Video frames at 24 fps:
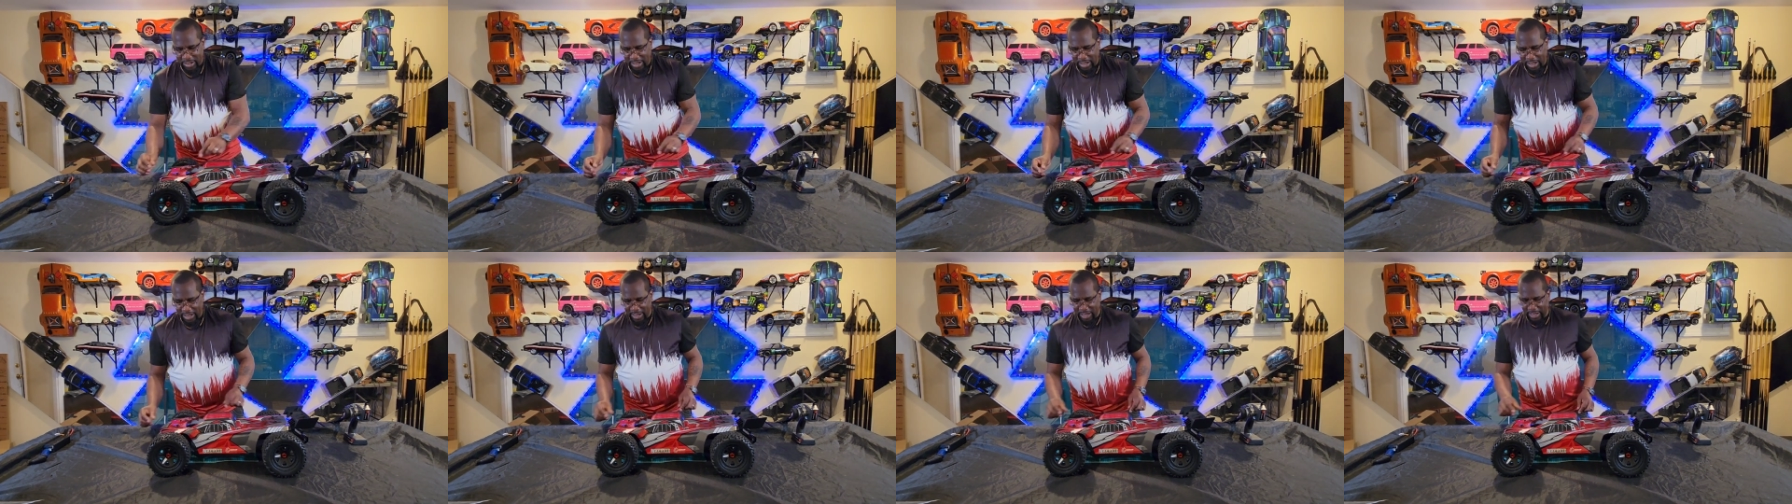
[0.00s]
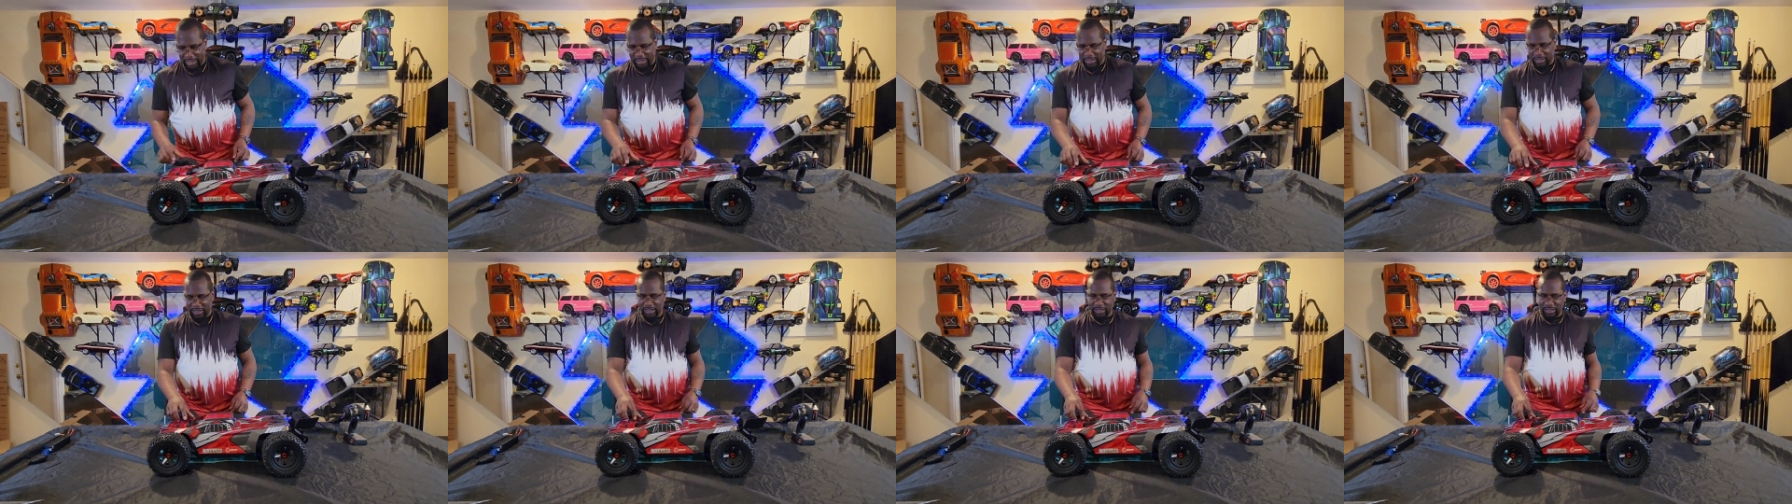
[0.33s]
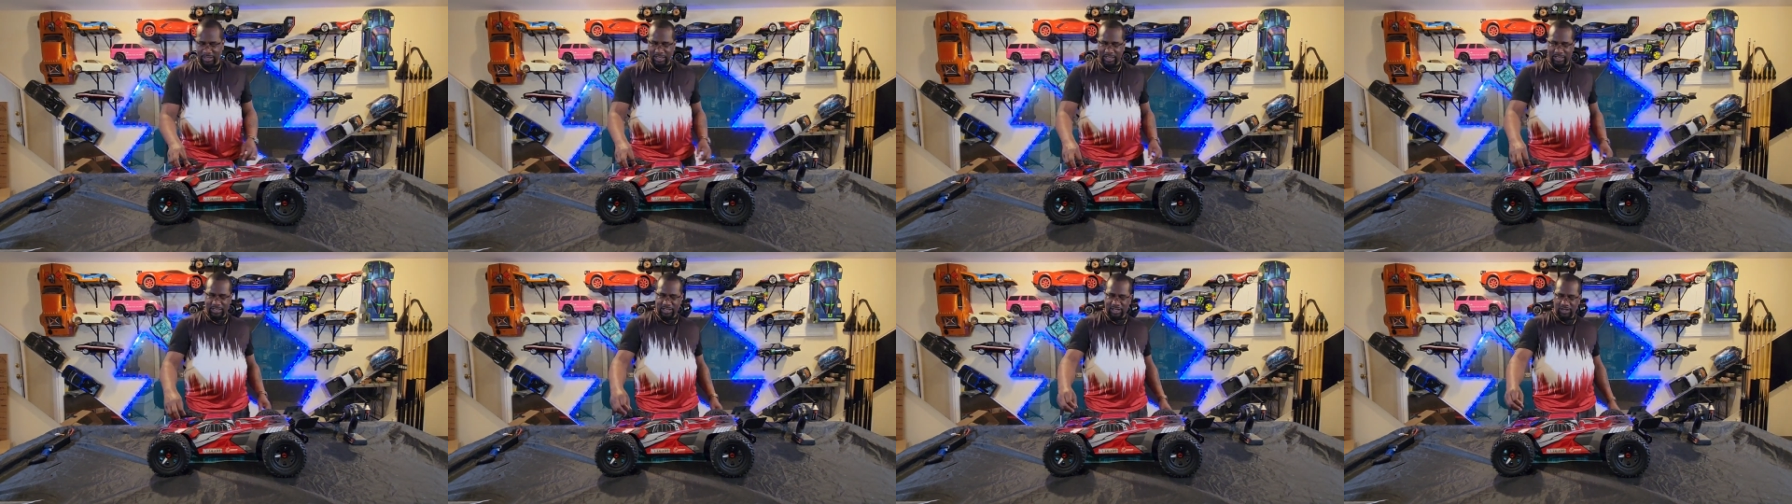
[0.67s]
and they took
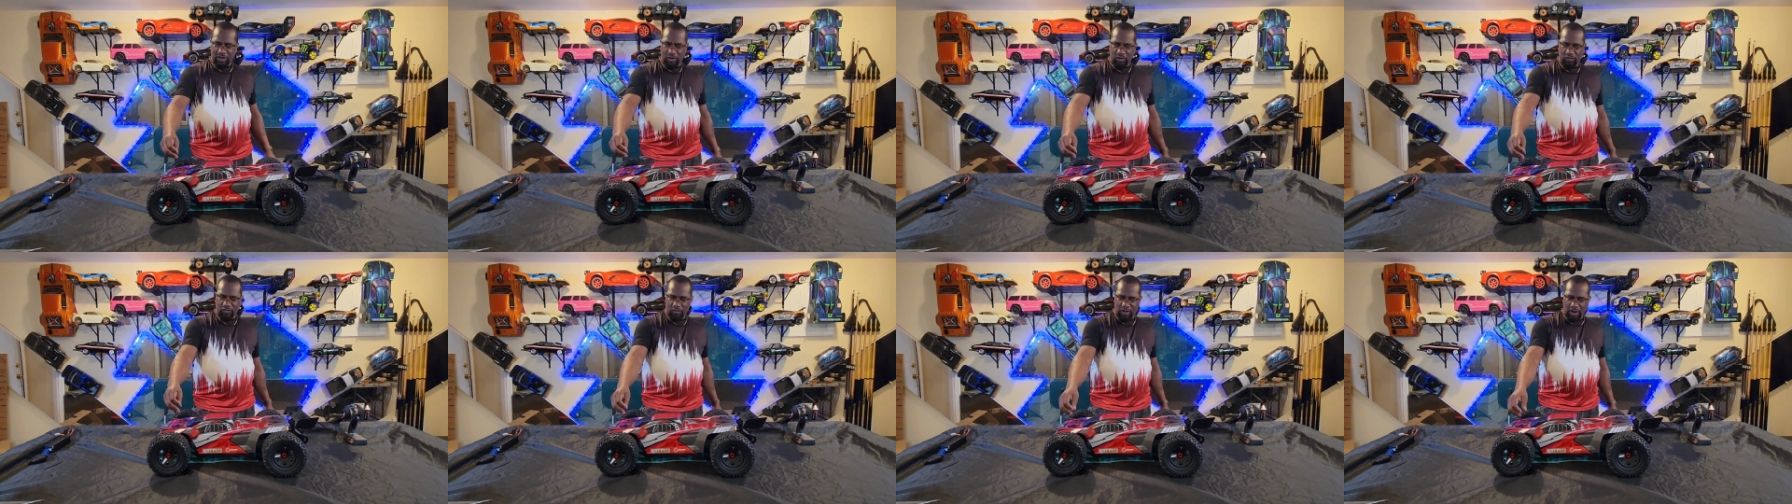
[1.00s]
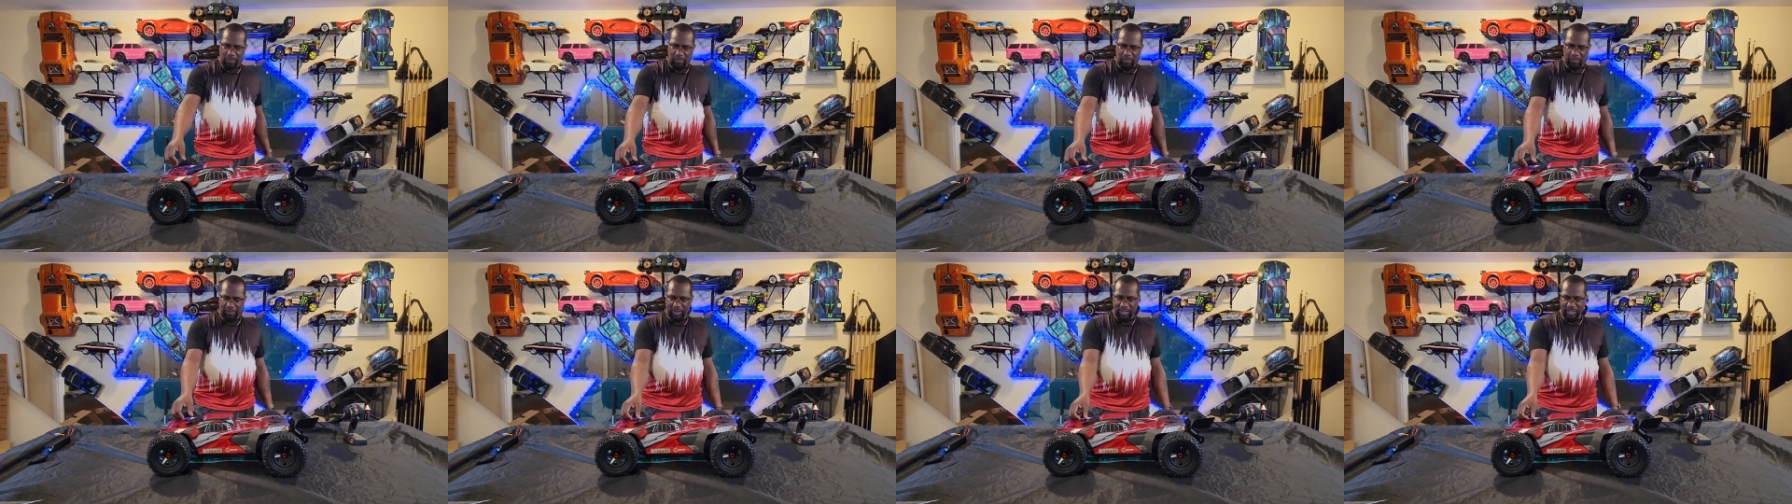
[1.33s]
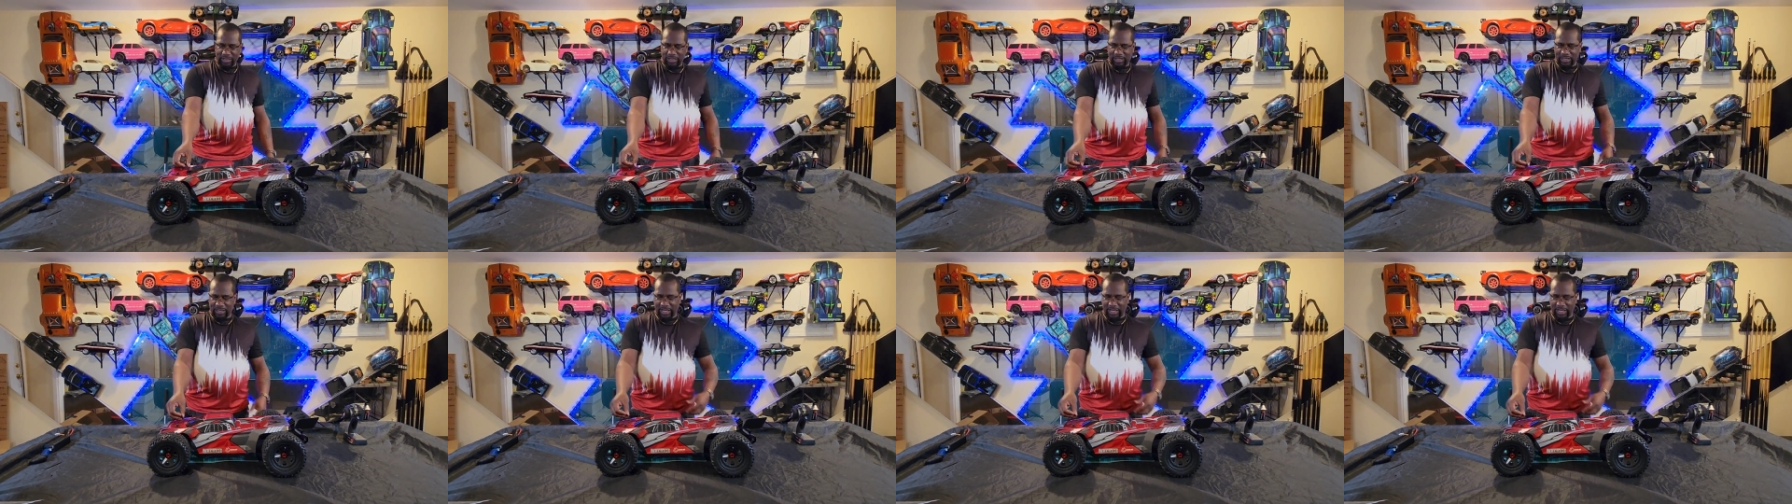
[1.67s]
these little rubber pieces.